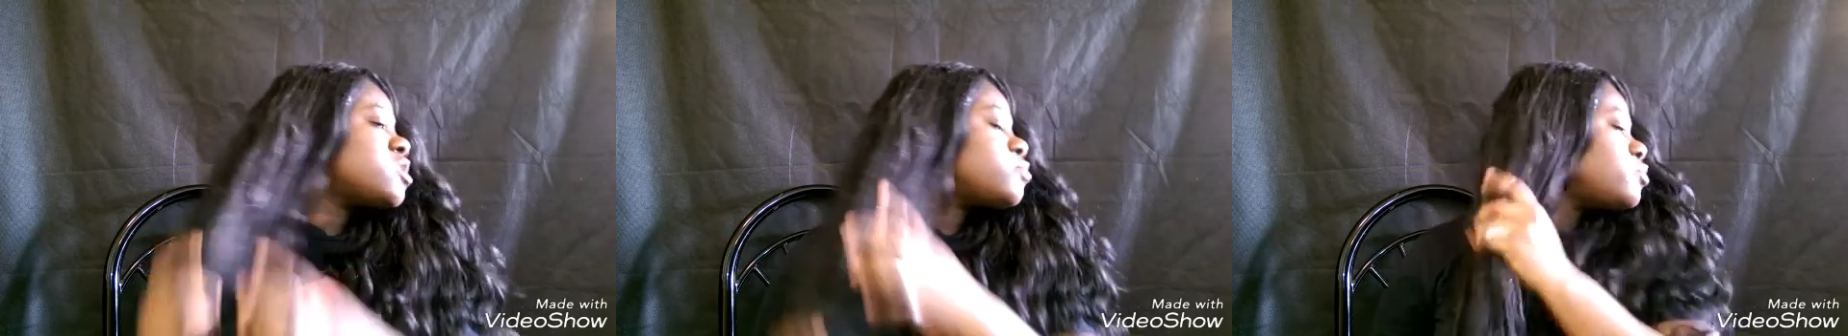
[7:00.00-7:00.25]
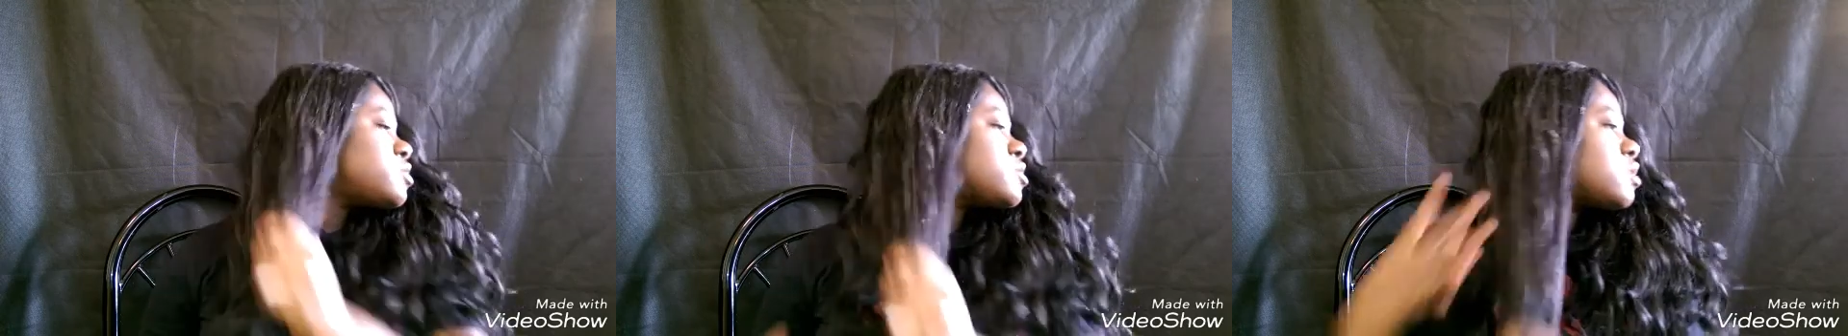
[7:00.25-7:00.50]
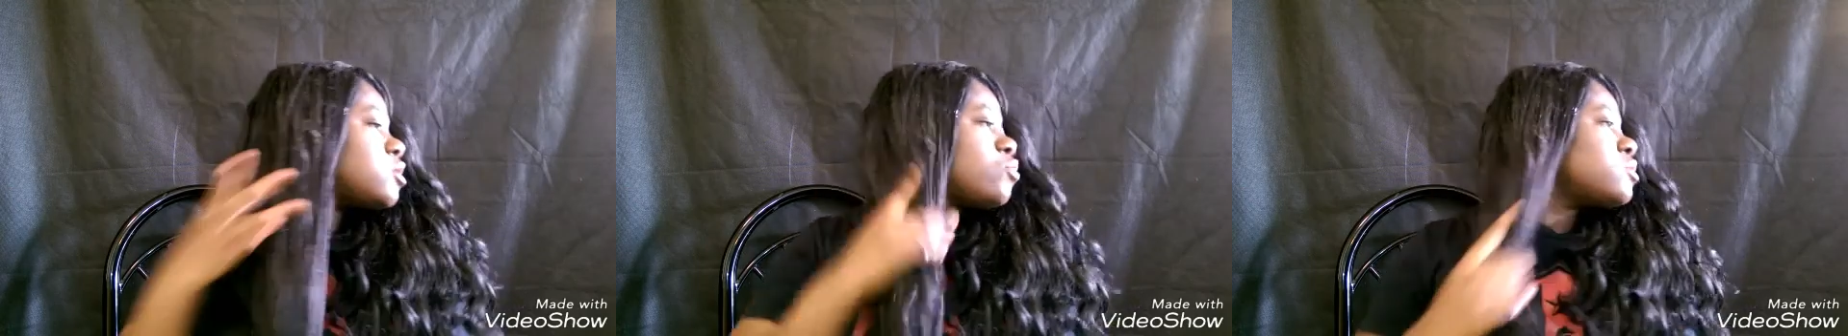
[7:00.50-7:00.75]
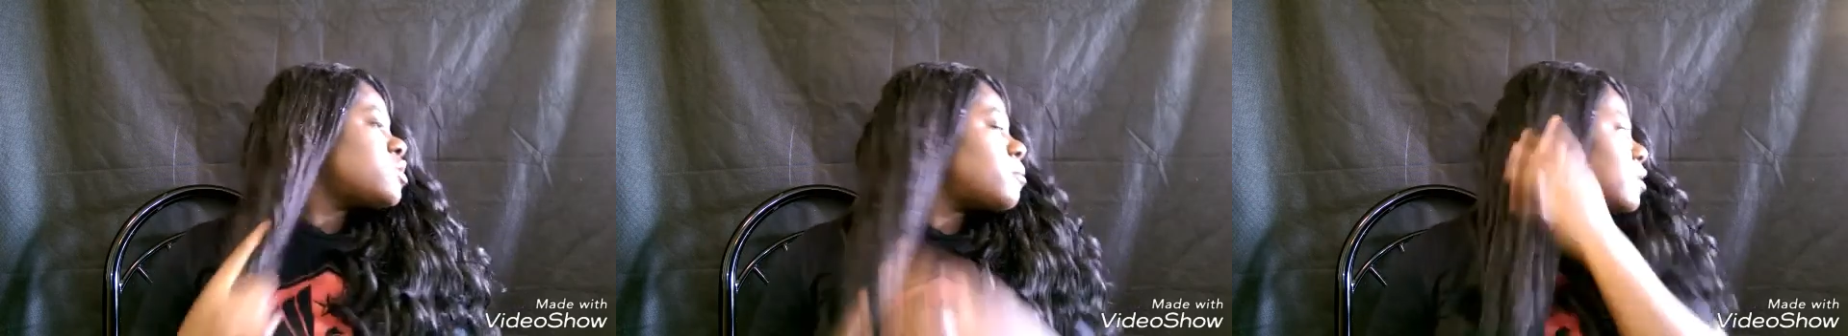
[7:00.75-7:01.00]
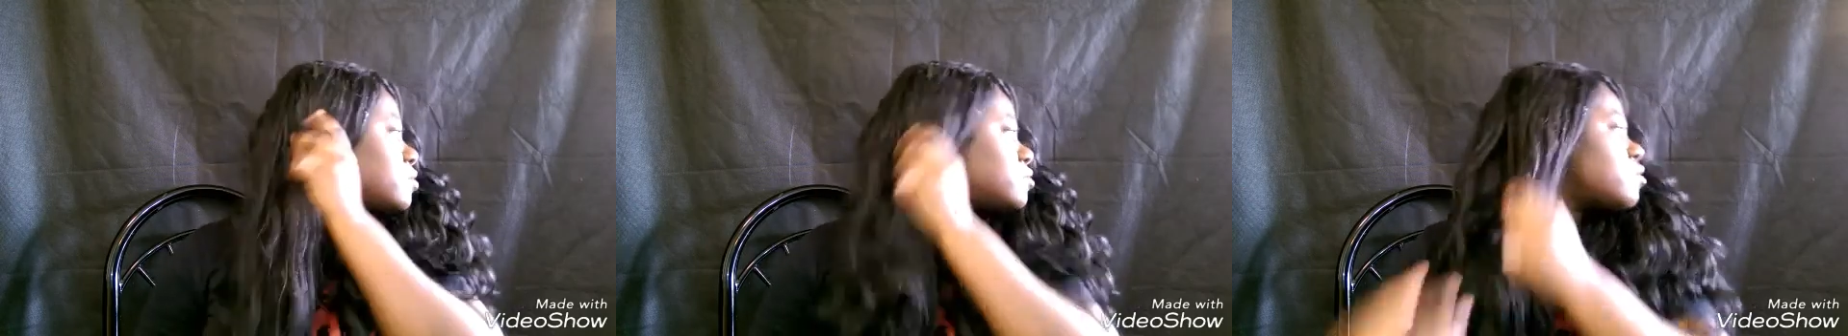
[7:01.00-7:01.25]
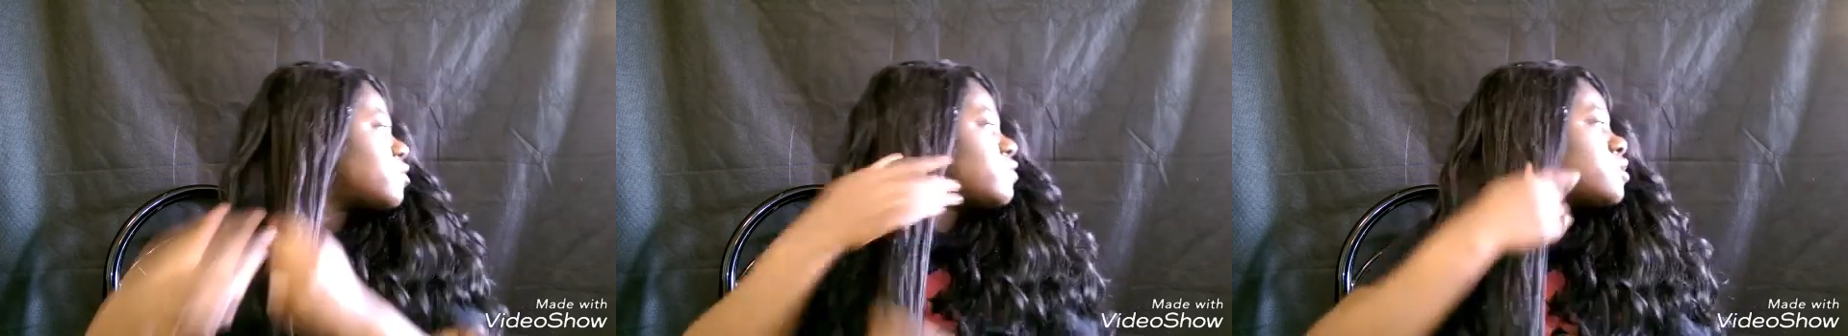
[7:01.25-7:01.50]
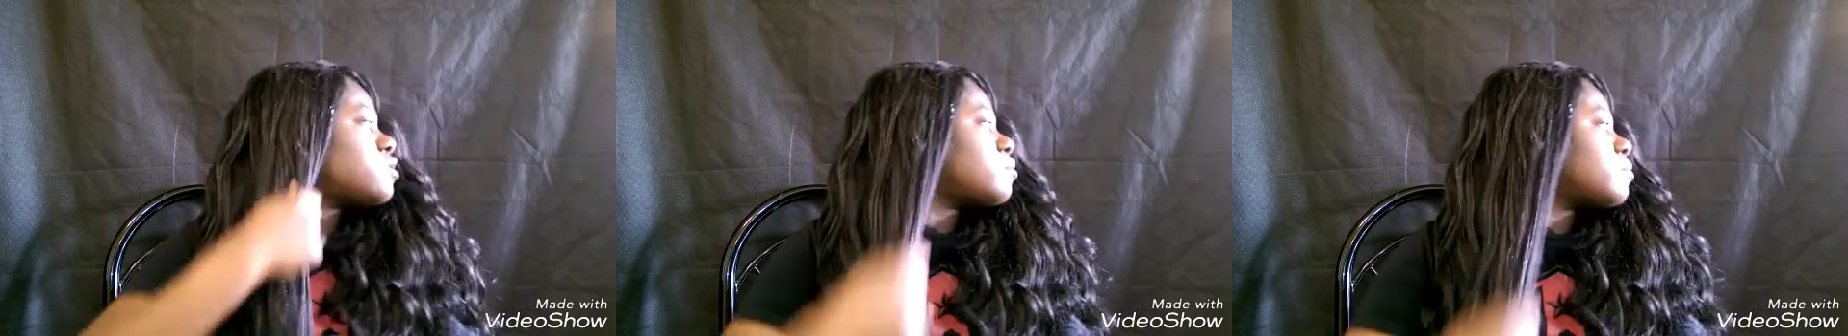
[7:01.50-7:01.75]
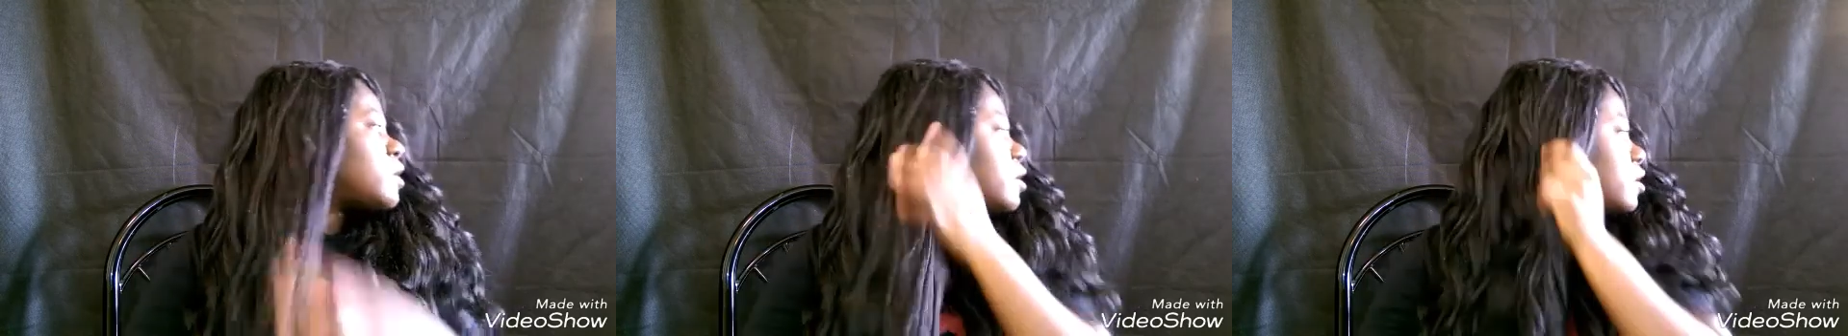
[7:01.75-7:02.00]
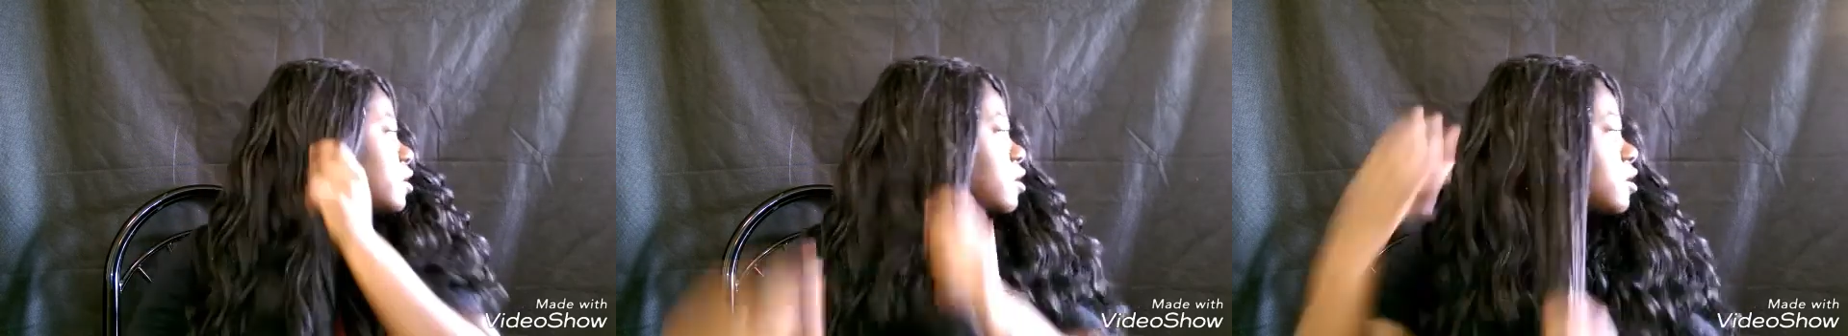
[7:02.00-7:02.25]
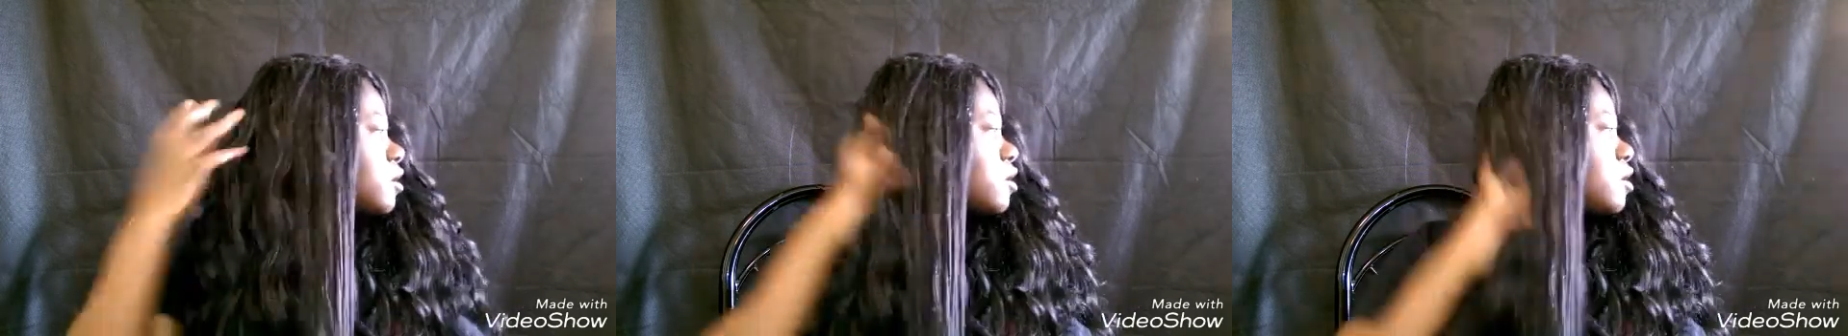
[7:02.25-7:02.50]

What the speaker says: just putting a good amount of it on my hair.